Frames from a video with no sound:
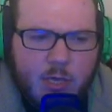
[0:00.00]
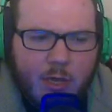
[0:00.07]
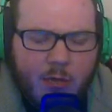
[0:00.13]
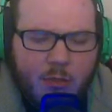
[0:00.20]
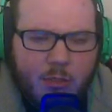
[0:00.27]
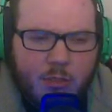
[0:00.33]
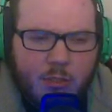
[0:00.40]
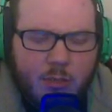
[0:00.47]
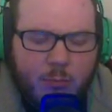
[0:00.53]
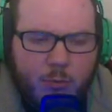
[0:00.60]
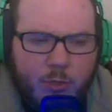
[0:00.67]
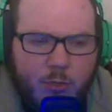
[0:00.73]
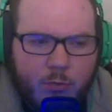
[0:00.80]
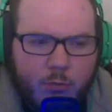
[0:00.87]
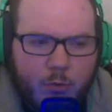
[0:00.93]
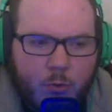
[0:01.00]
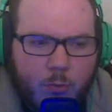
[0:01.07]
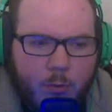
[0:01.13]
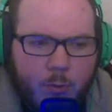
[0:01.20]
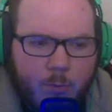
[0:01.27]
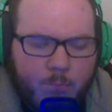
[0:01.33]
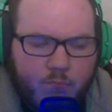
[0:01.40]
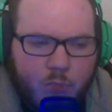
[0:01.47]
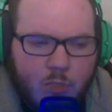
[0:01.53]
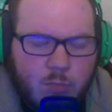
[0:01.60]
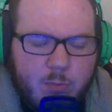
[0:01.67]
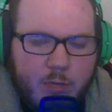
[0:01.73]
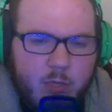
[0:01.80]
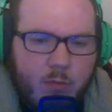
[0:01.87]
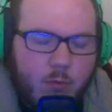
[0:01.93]
she's going to play a role. But
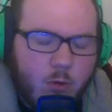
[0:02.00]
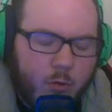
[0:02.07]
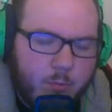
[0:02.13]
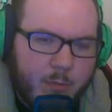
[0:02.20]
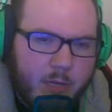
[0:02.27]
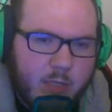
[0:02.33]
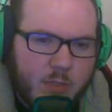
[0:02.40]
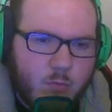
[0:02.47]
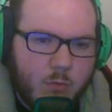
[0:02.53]
going back to what